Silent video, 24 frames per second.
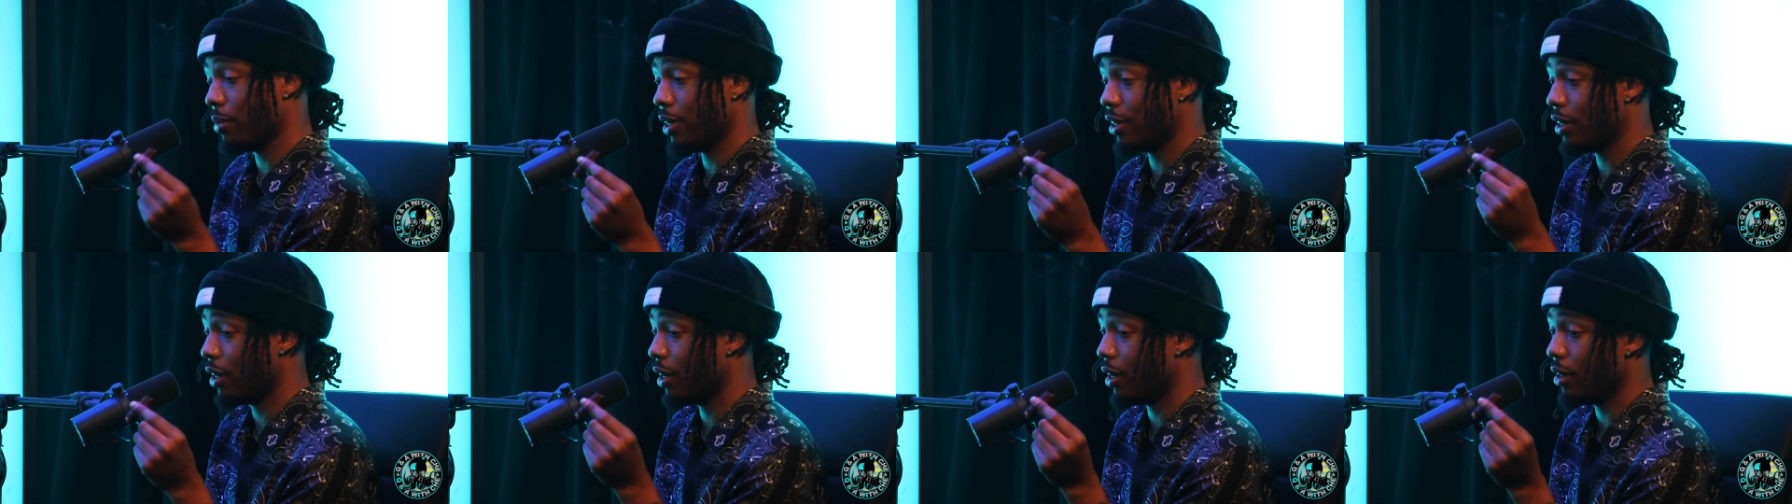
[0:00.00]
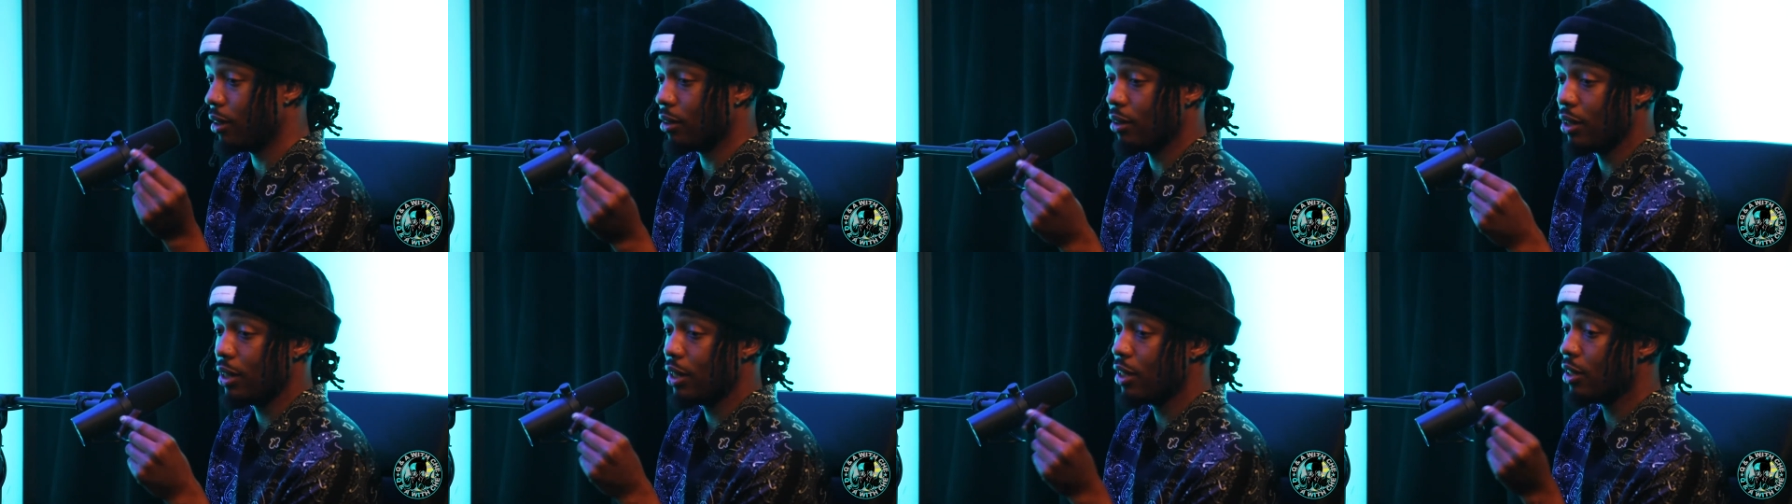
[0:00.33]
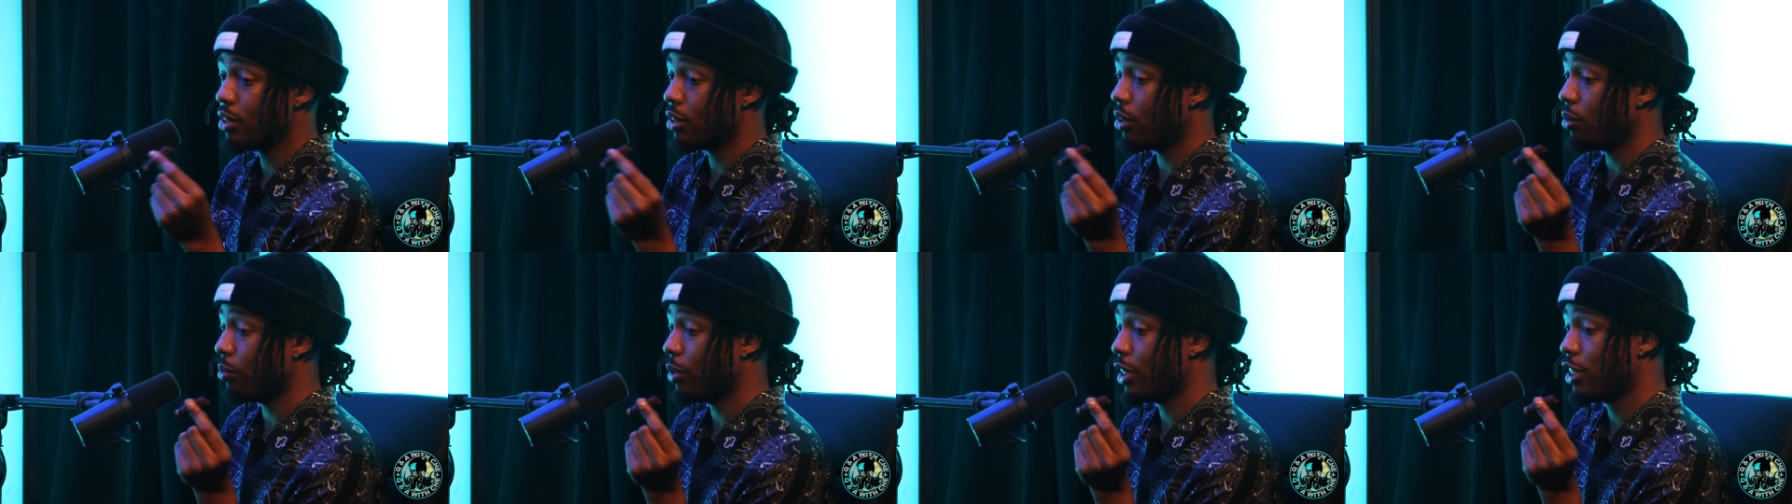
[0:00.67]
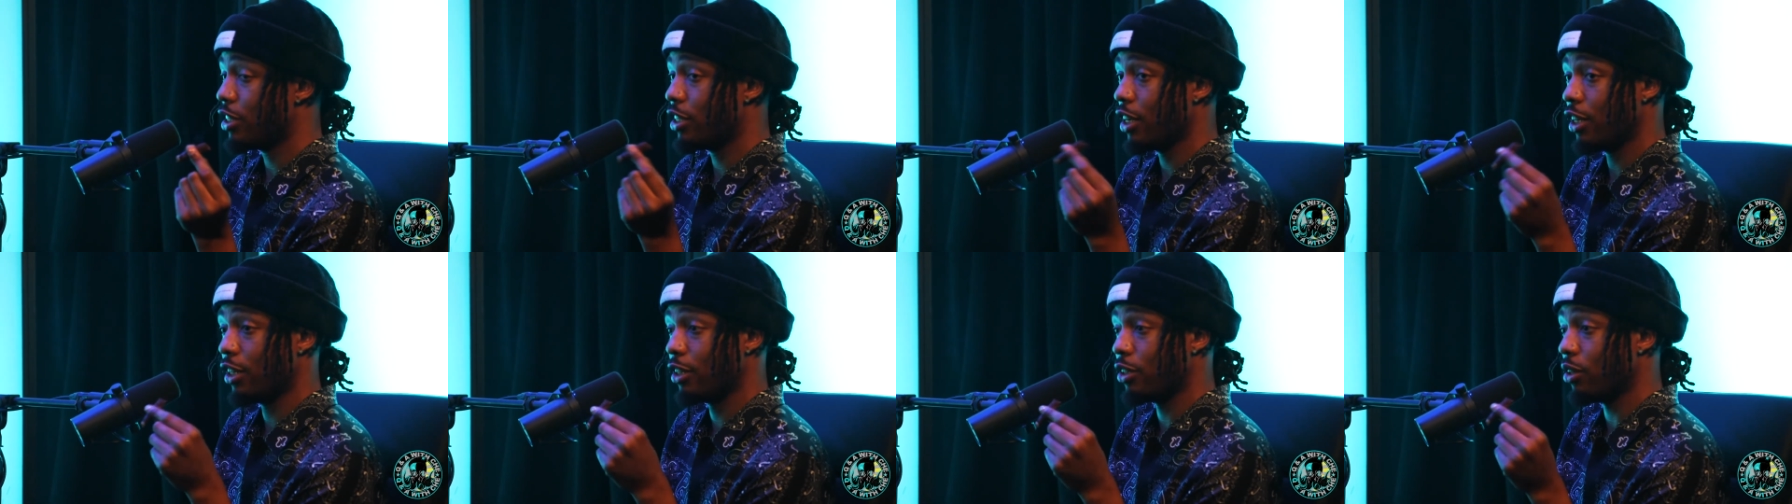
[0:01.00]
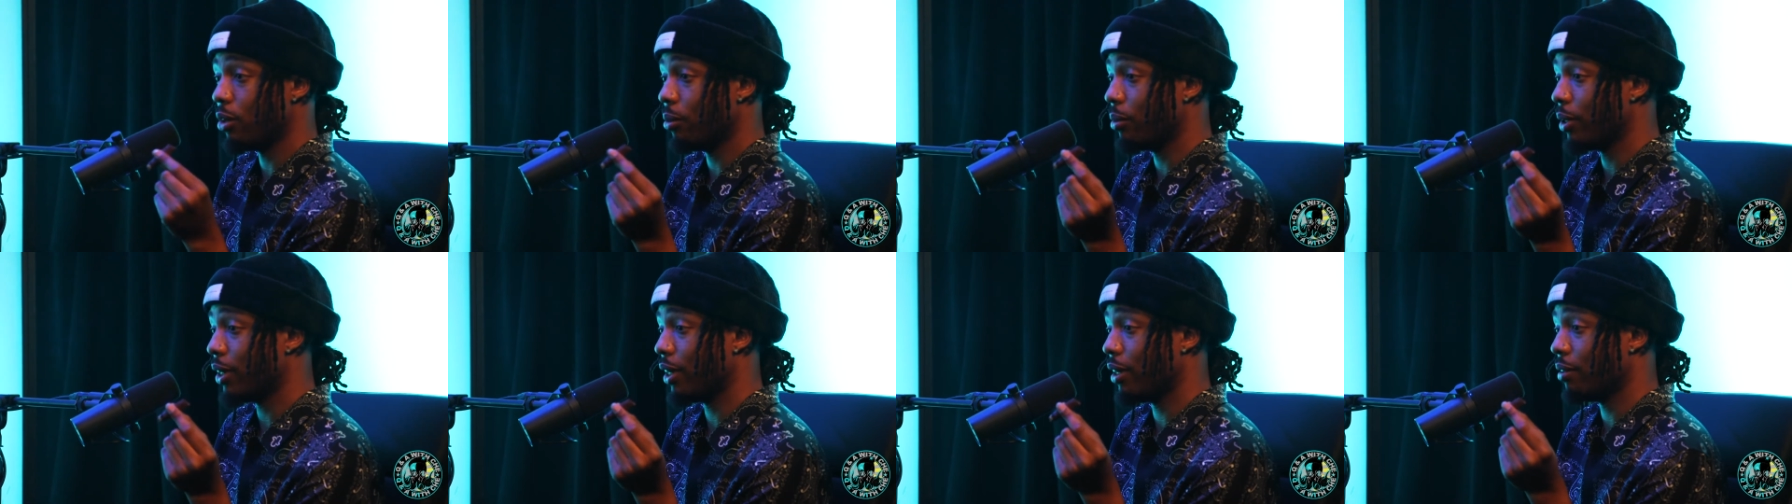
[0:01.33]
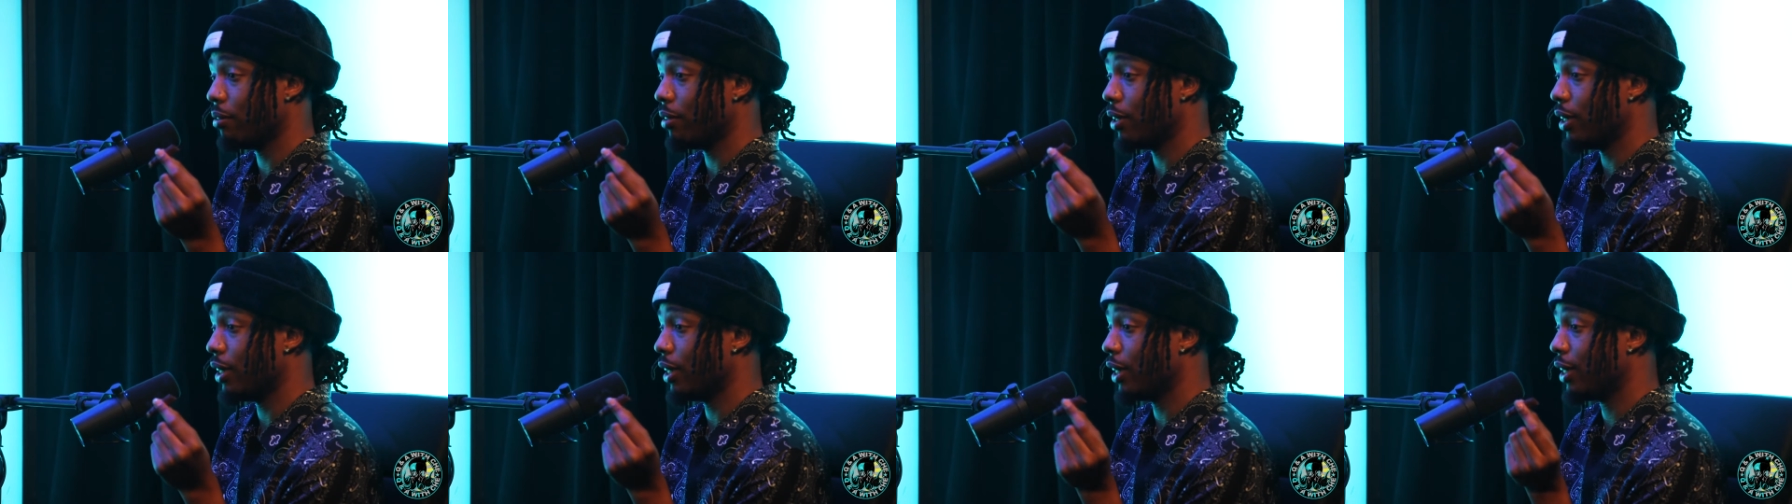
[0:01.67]
my dog. Okay. So we chilling or
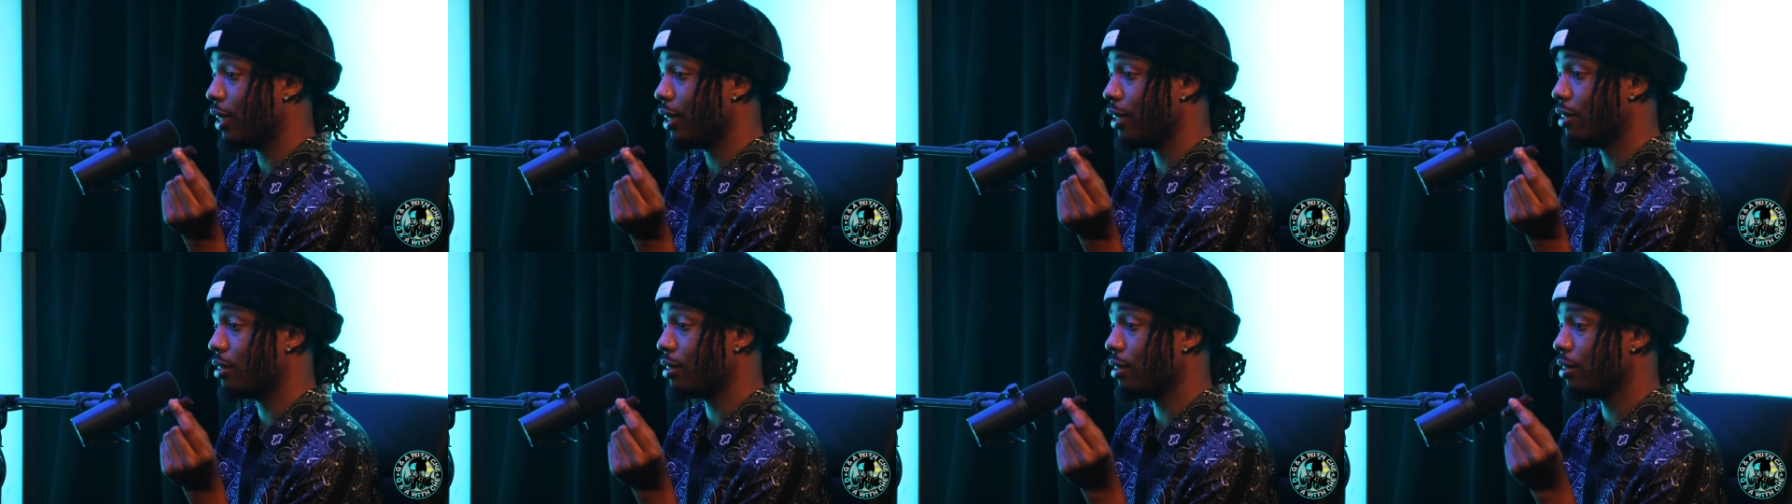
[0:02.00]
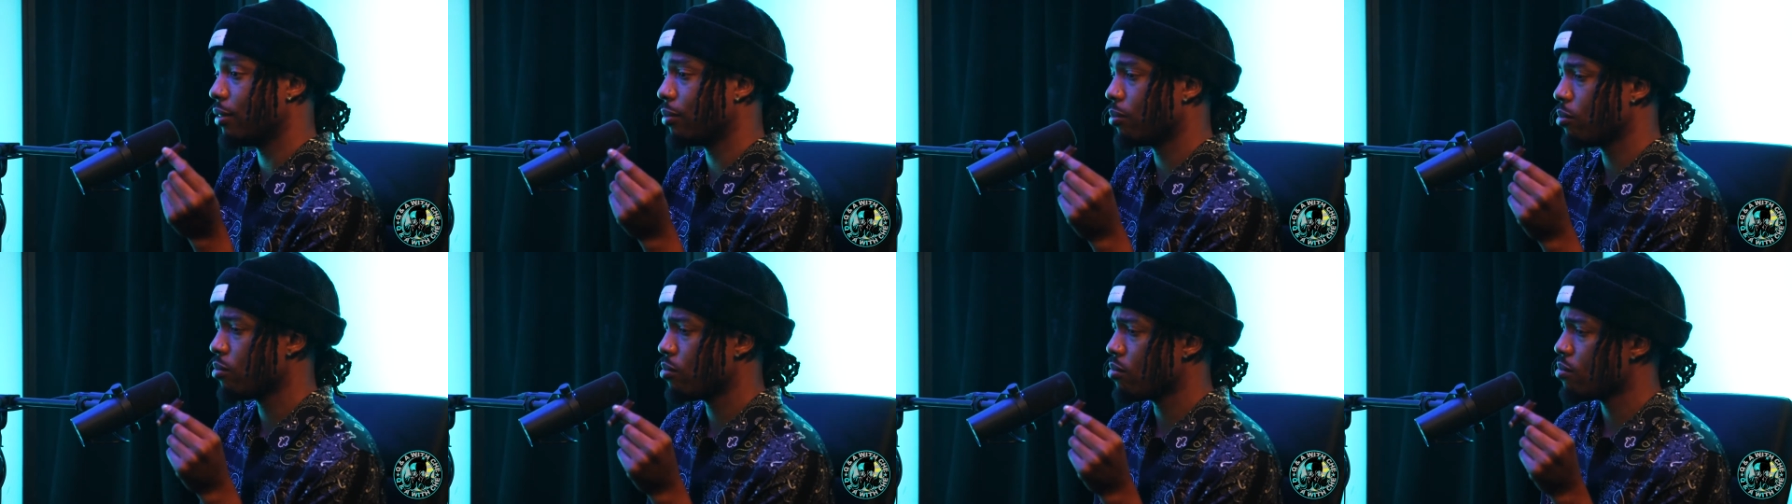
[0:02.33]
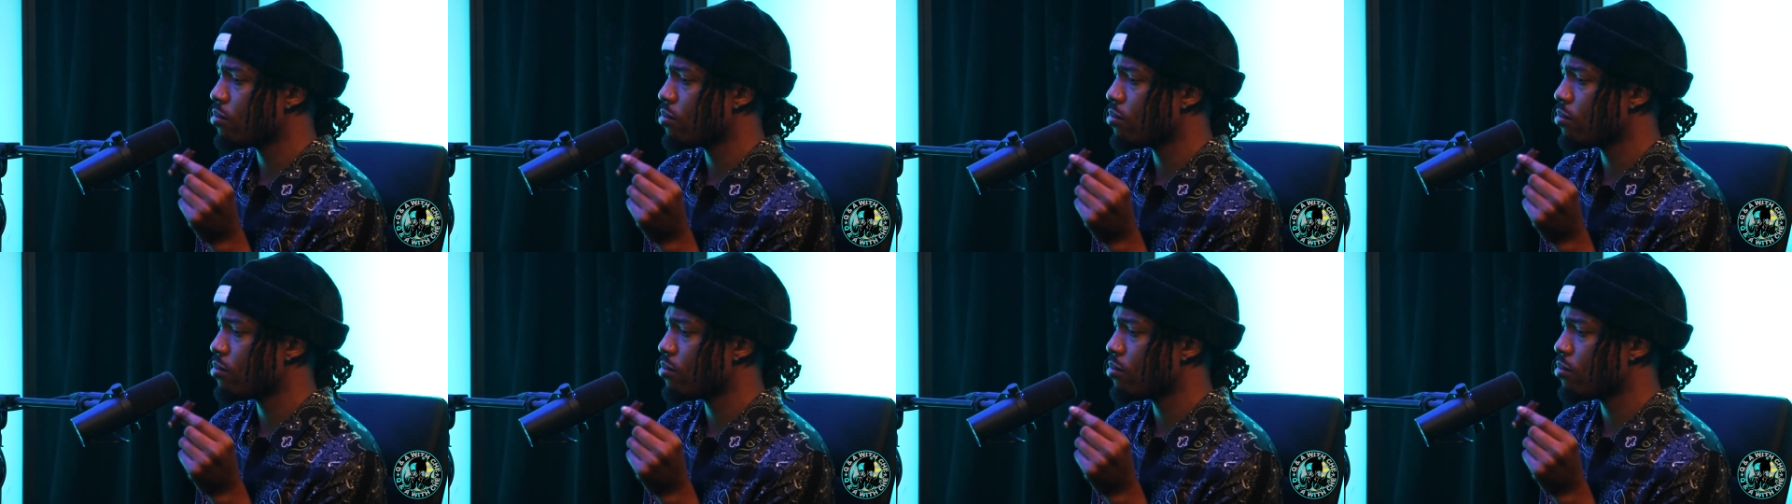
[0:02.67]
whatever in the kitchen.